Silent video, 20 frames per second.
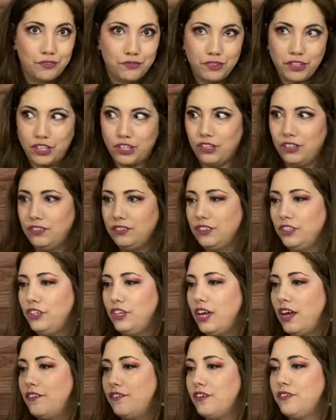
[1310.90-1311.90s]
feel. You
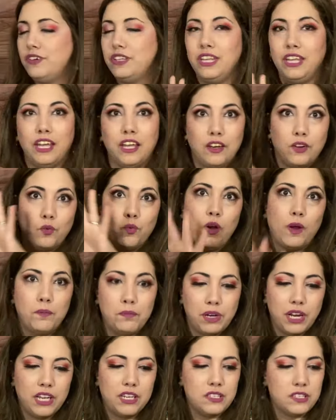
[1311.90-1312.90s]
have everything in one
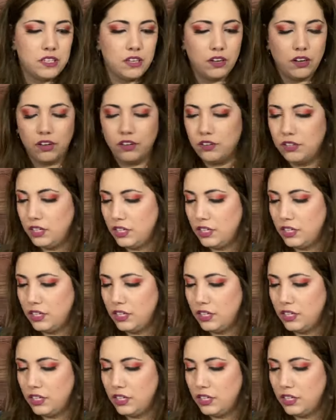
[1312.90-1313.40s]
place, you know.